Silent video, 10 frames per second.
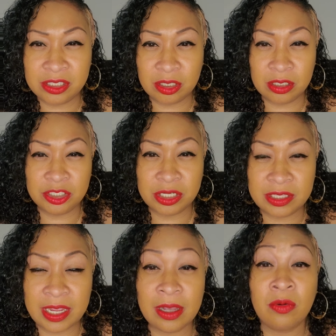totally
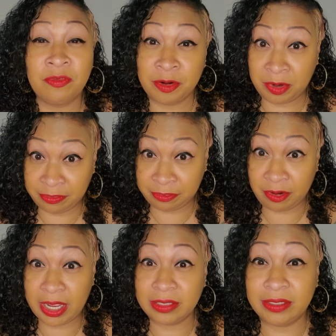shut down from a
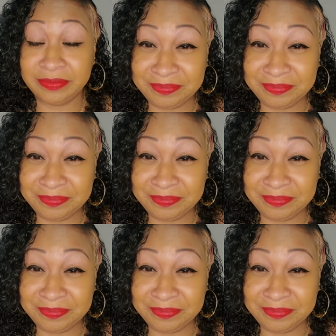friend